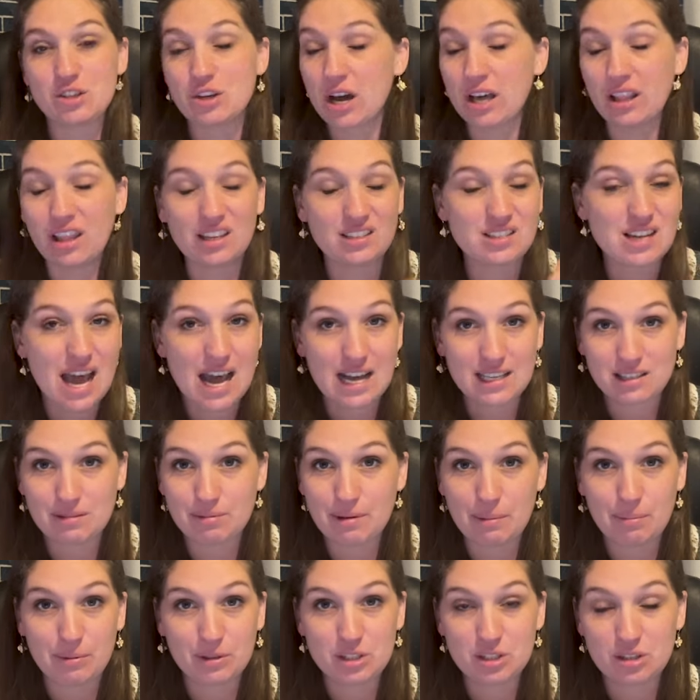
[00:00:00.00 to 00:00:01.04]
to I like to ask
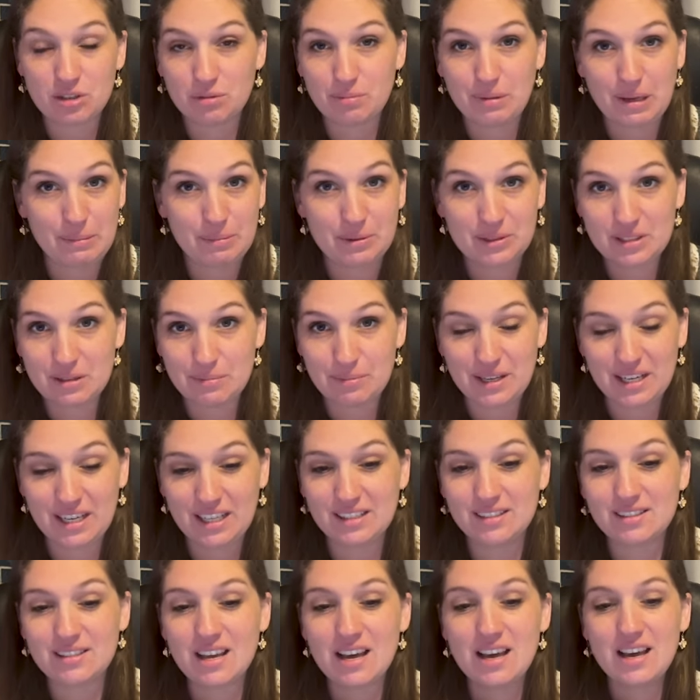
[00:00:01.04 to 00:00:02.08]
people too, people's
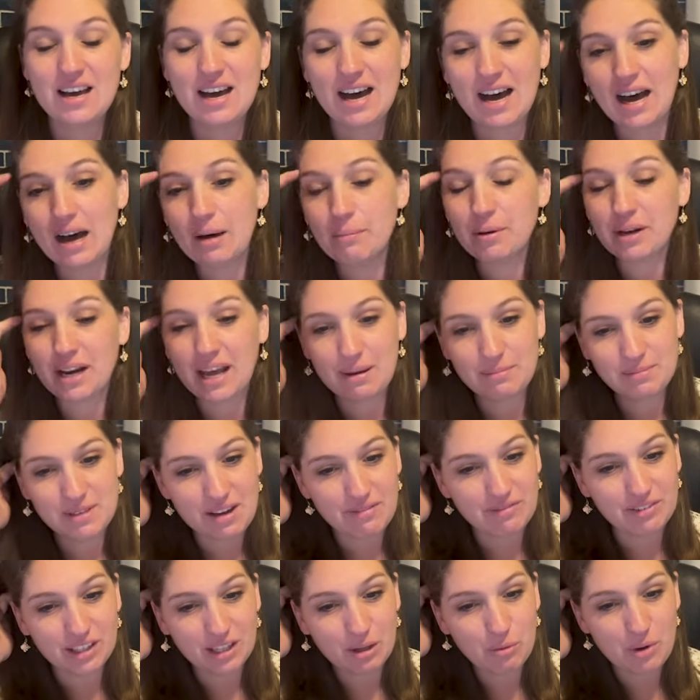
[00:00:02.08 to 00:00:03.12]
opinions. Um, but I'm
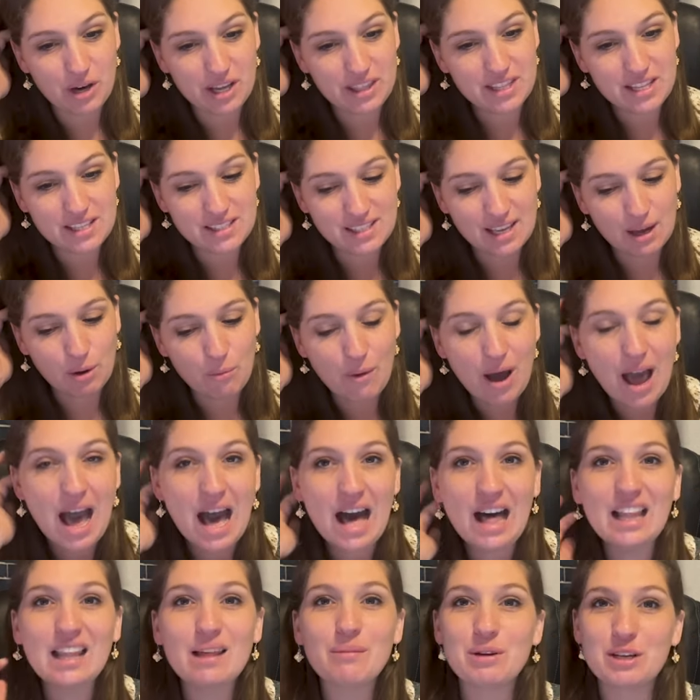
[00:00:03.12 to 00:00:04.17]
definitely one that's like,
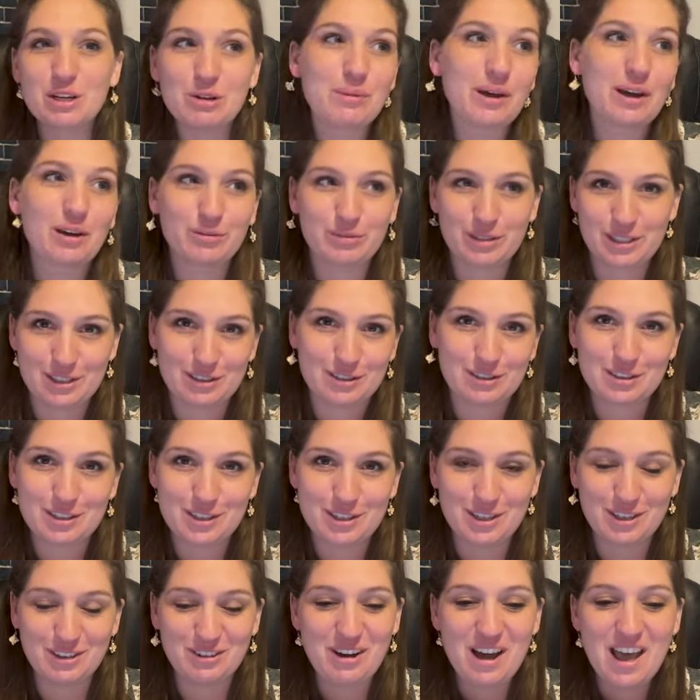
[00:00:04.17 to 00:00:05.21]
well, I'm gonna do my own
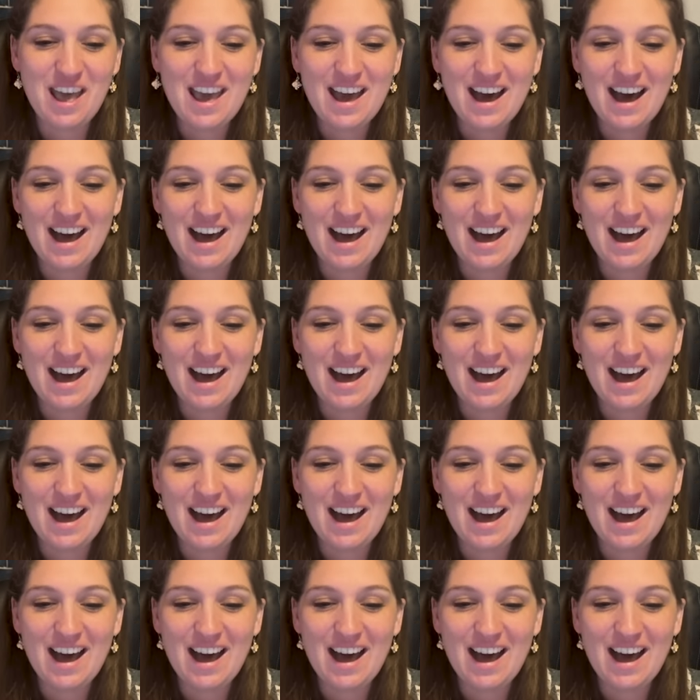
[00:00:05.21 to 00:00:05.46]
research too.